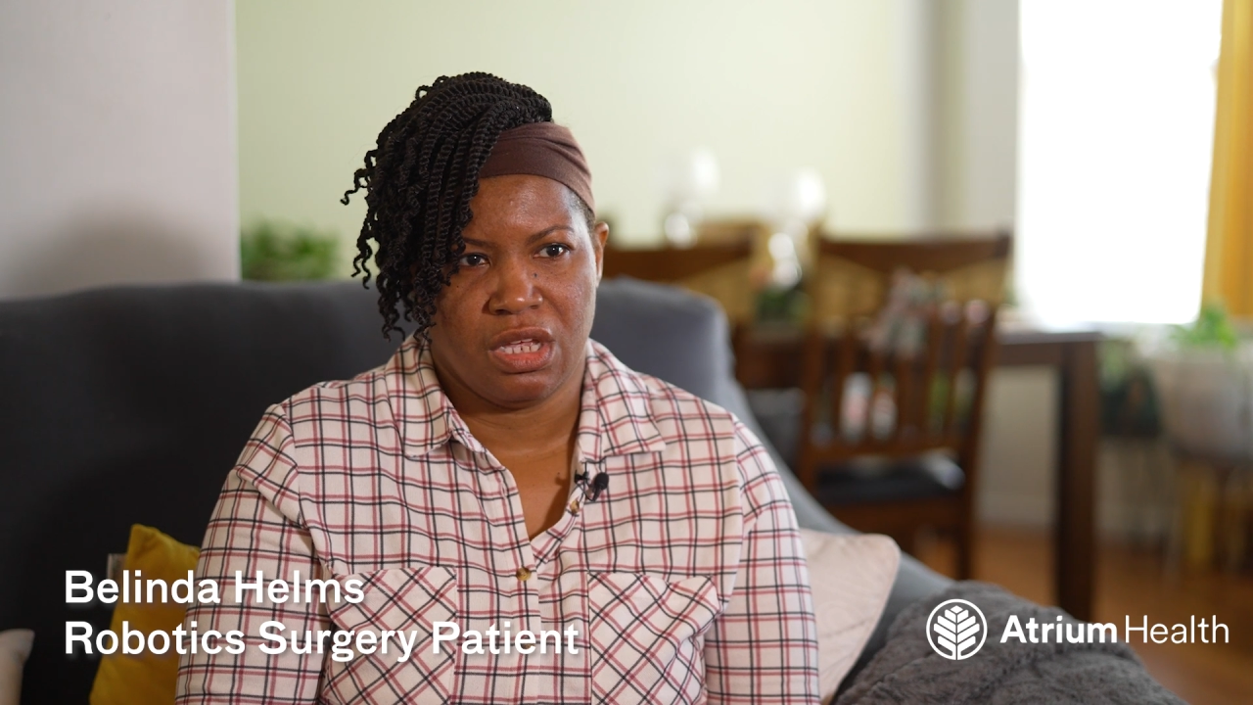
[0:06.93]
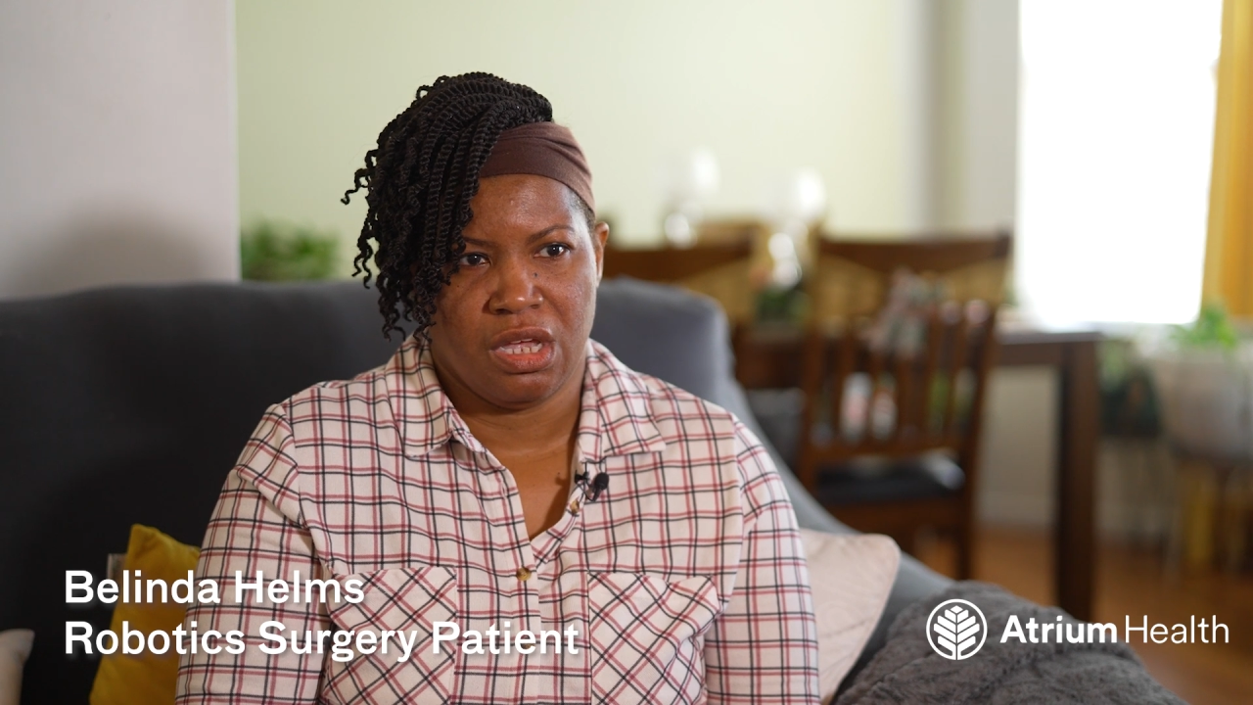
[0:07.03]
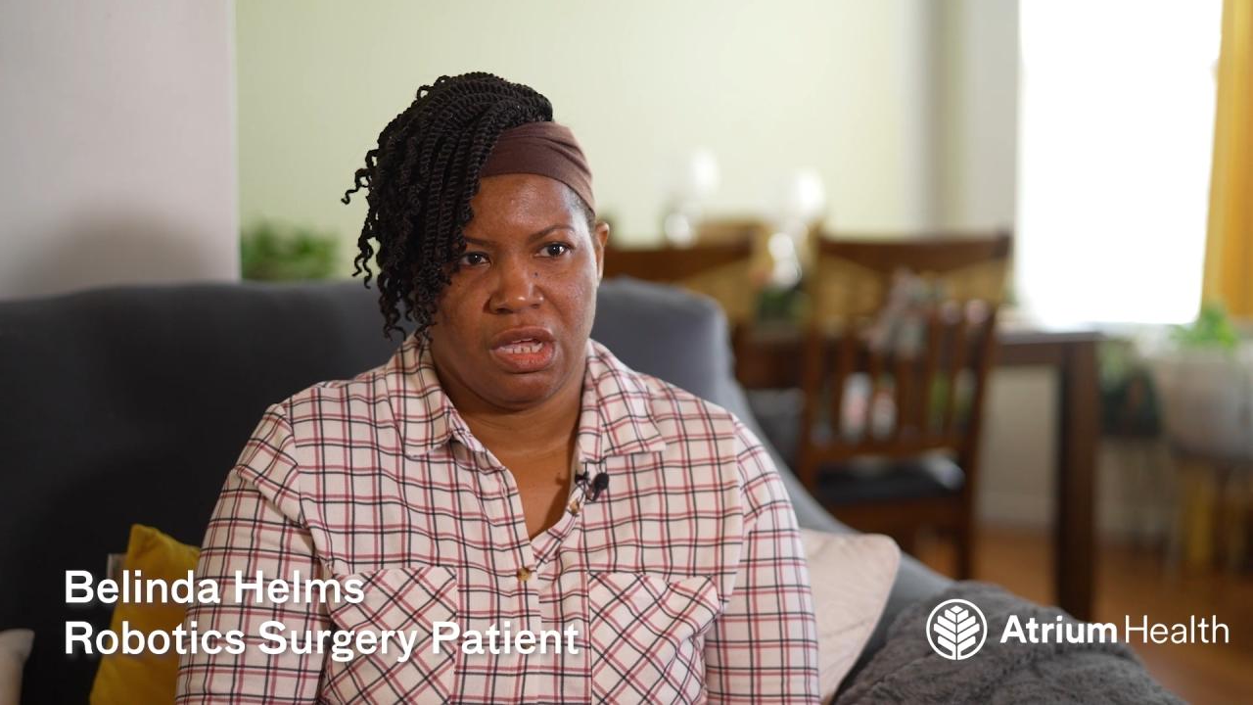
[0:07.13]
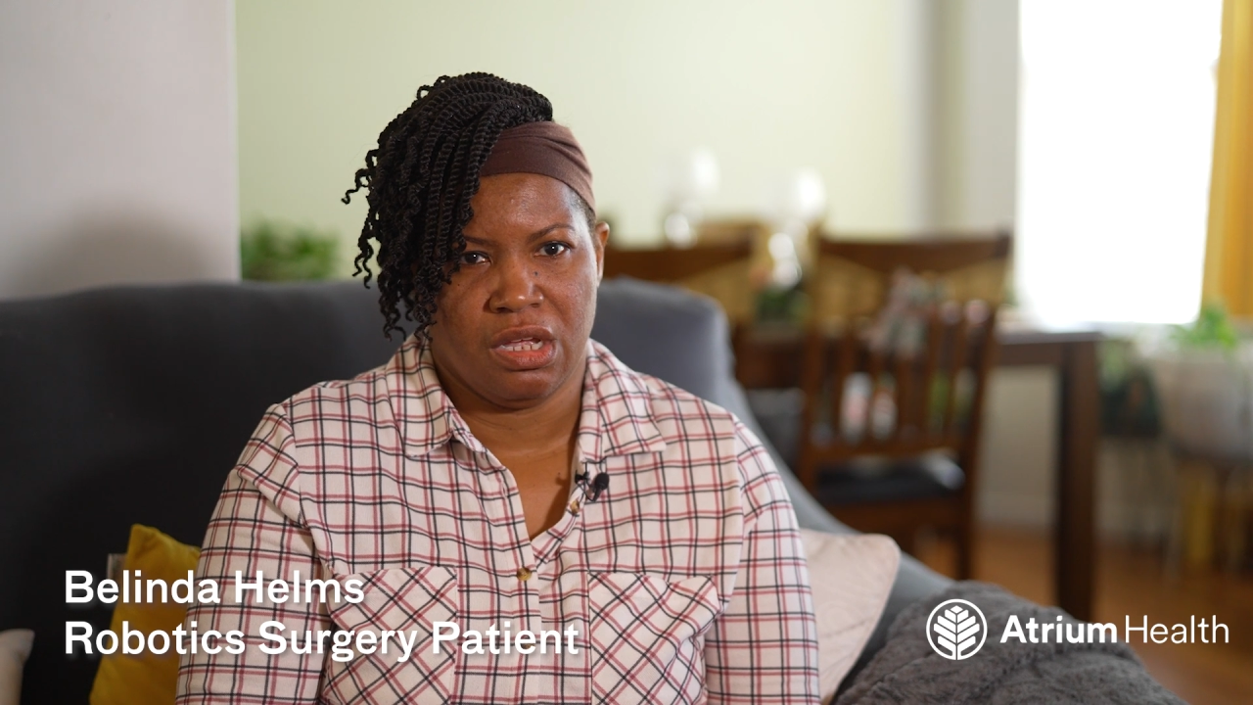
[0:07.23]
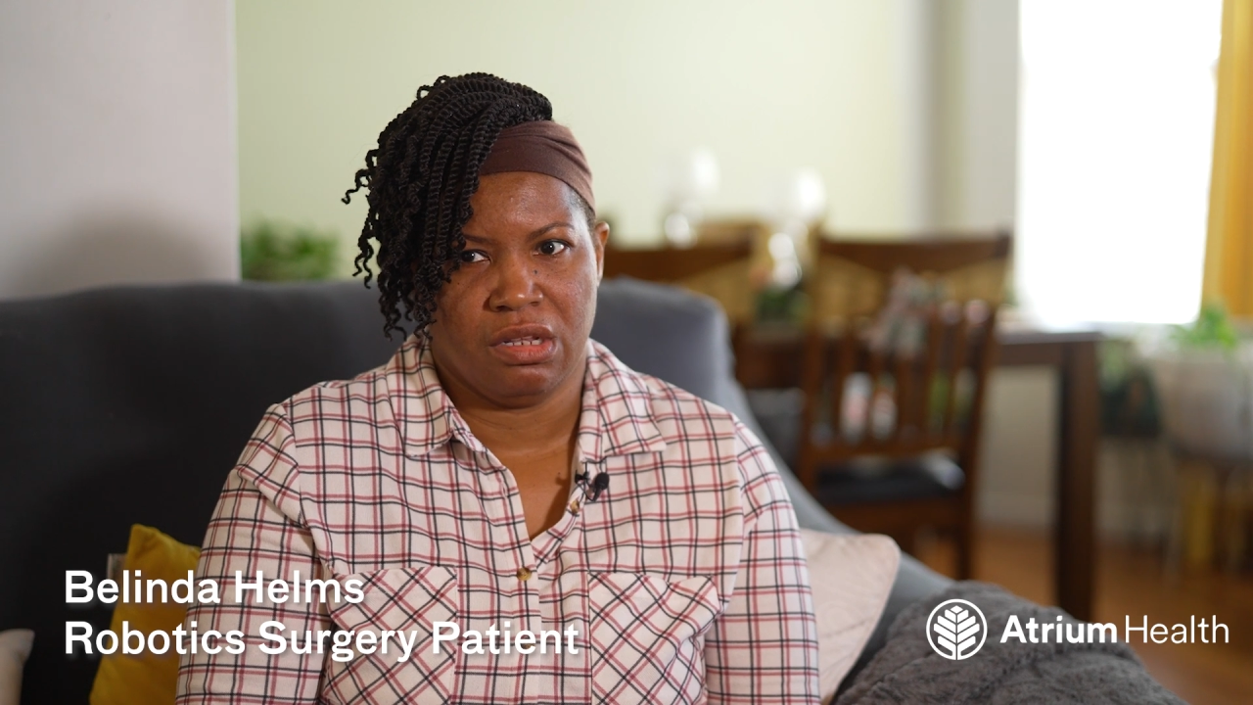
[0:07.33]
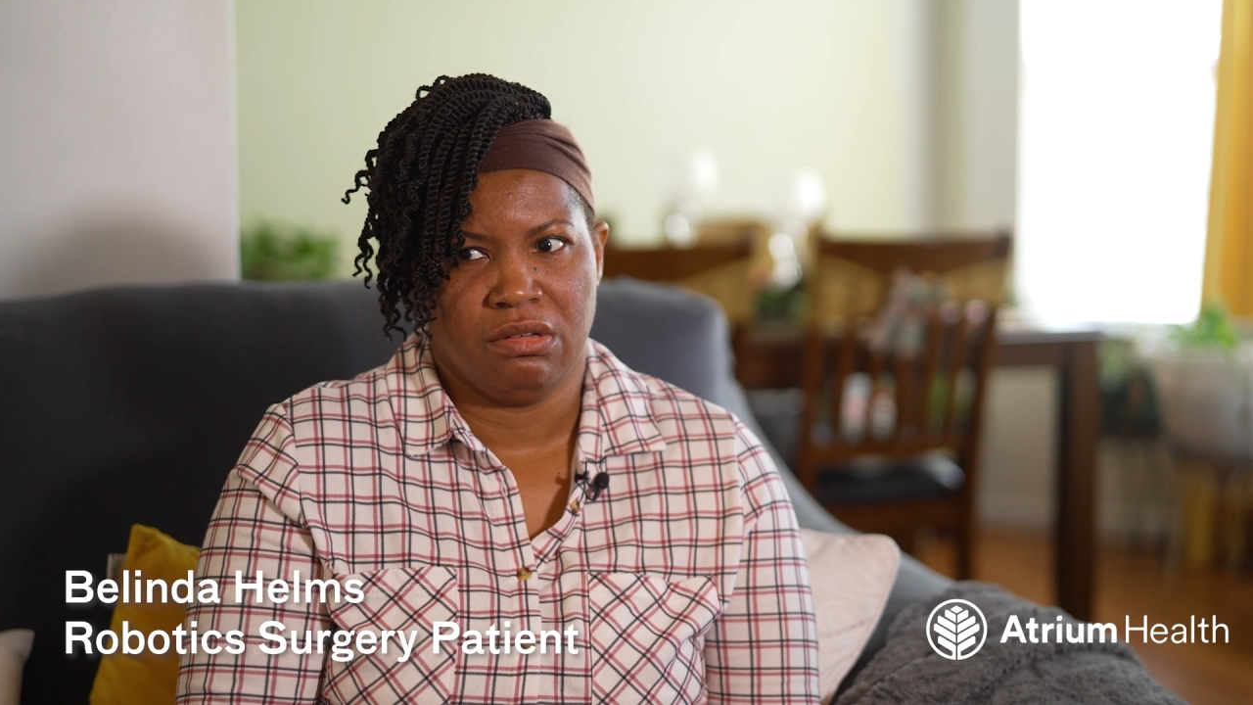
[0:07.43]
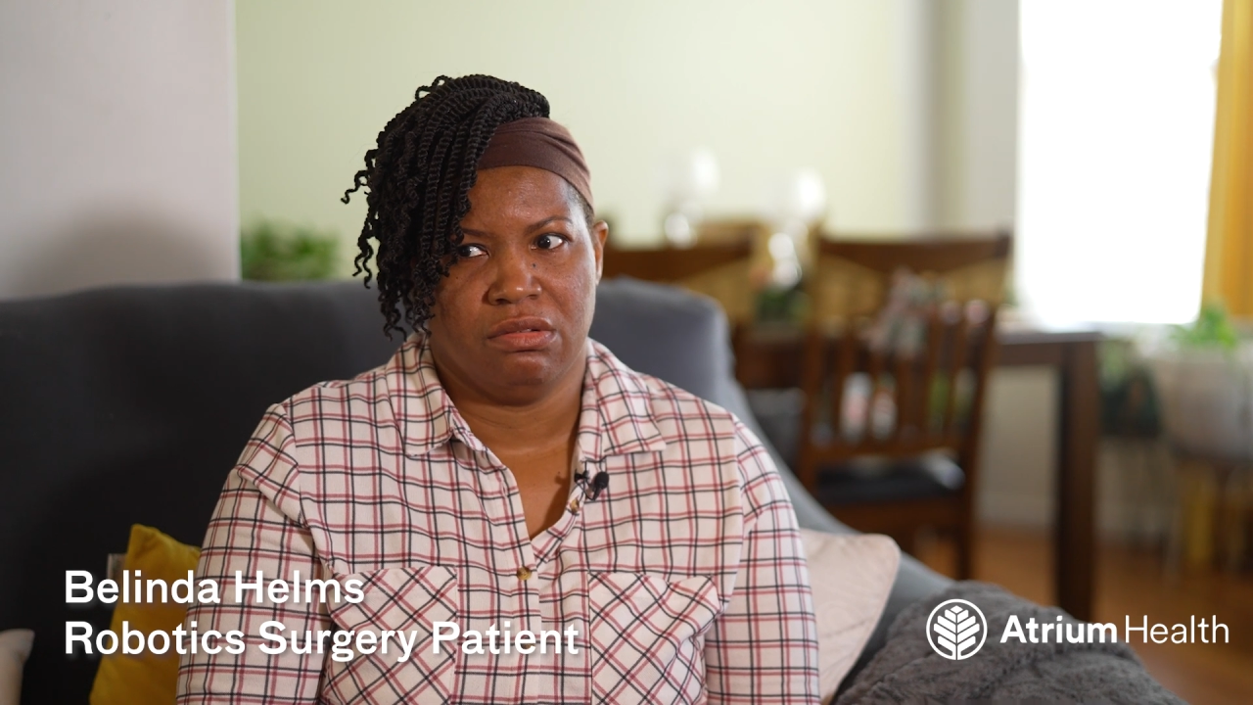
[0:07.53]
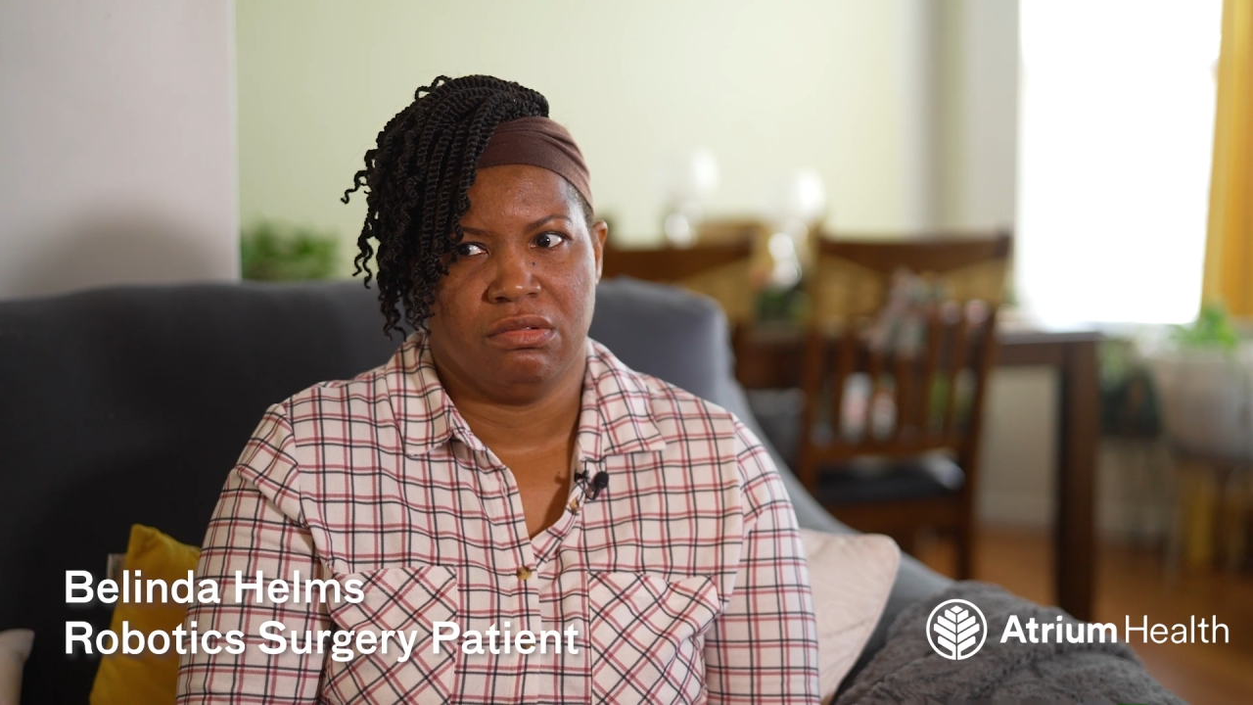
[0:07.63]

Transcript: that